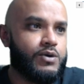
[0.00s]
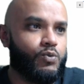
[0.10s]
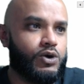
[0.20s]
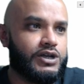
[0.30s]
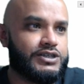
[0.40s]

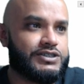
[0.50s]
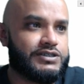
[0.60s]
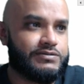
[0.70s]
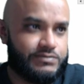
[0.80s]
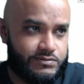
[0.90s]
was
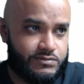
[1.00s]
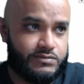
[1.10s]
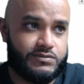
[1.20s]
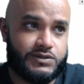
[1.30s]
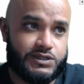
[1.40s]

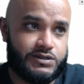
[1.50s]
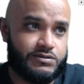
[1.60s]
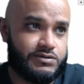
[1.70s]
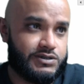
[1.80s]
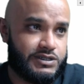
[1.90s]

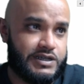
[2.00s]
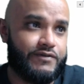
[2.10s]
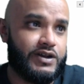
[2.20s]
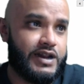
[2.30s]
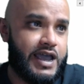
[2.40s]

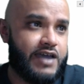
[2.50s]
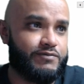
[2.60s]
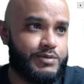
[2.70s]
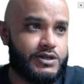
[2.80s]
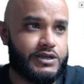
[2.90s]

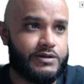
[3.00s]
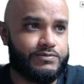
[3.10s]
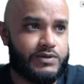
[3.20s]
$7.5 billion.